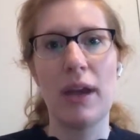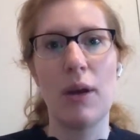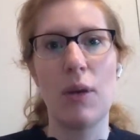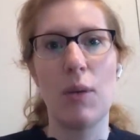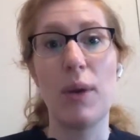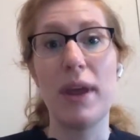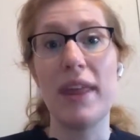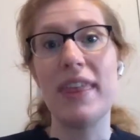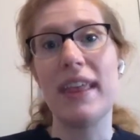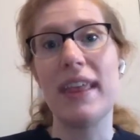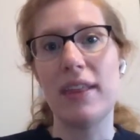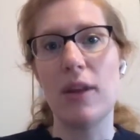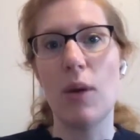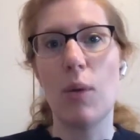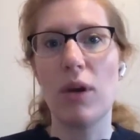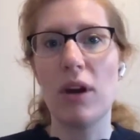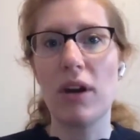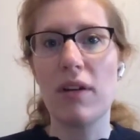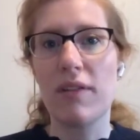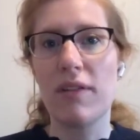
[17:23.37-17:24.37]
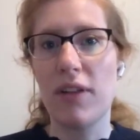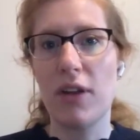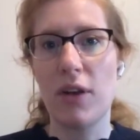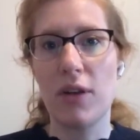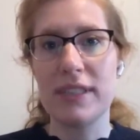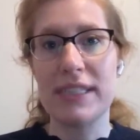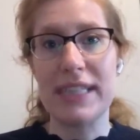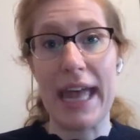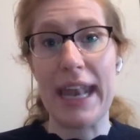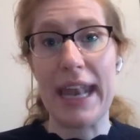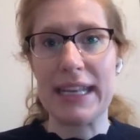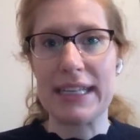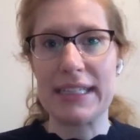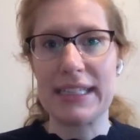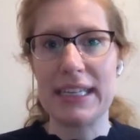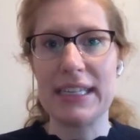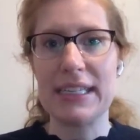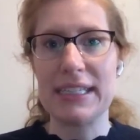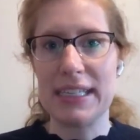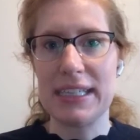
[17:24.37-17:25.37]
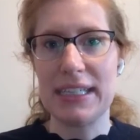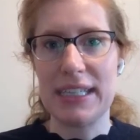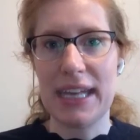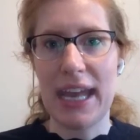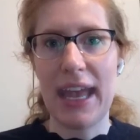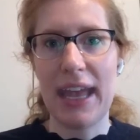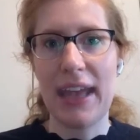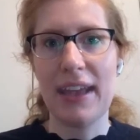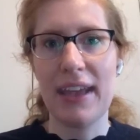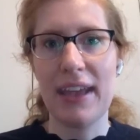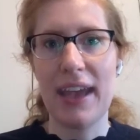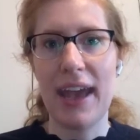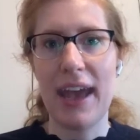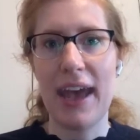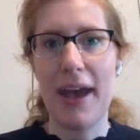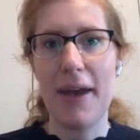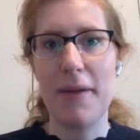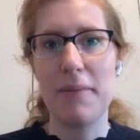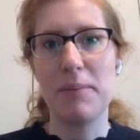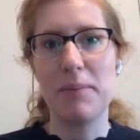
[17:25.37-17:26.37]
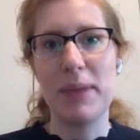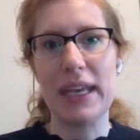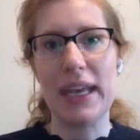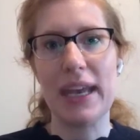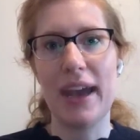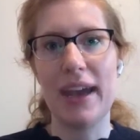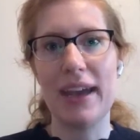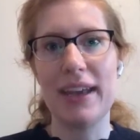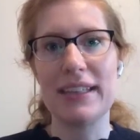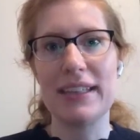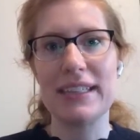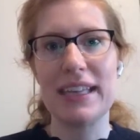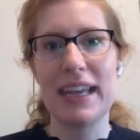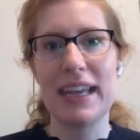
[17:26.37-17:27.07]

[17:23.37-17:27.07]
within the workflows that exist today. Because